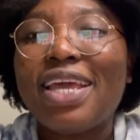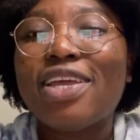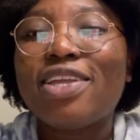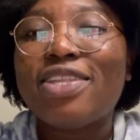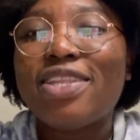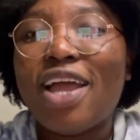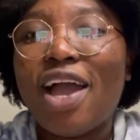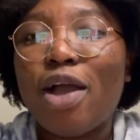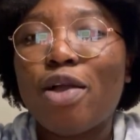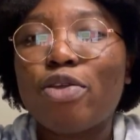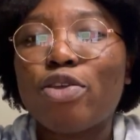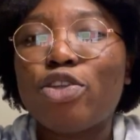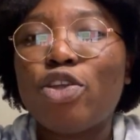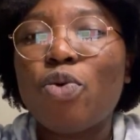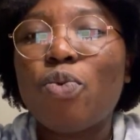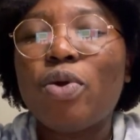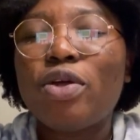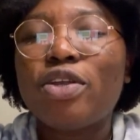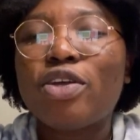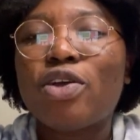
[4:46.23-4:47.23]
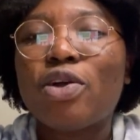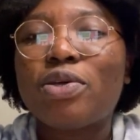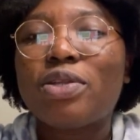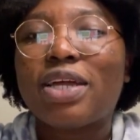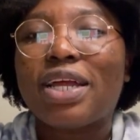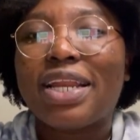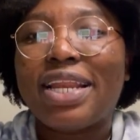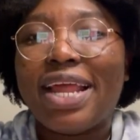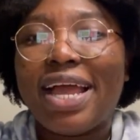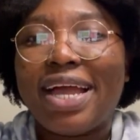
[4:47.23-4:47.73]
Now, you don't want to go to
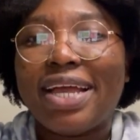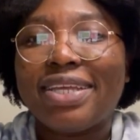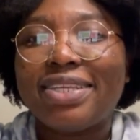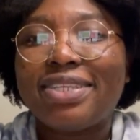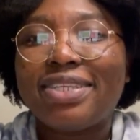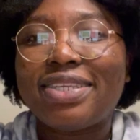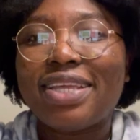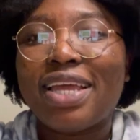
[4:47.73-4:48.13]
class